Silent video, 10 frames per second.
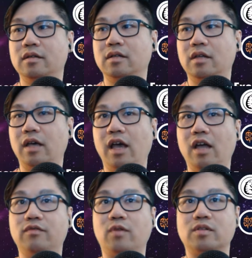
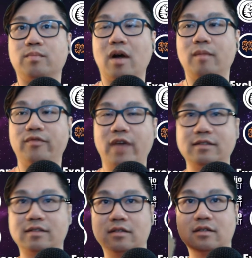And of course,
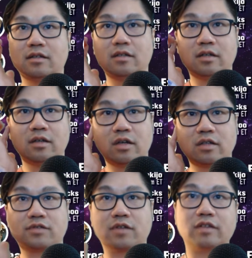Marblefest
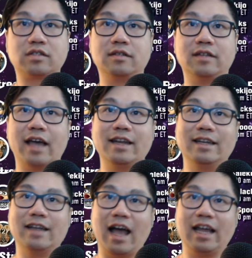starts at
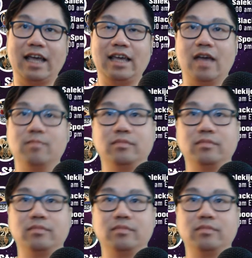9 a.m.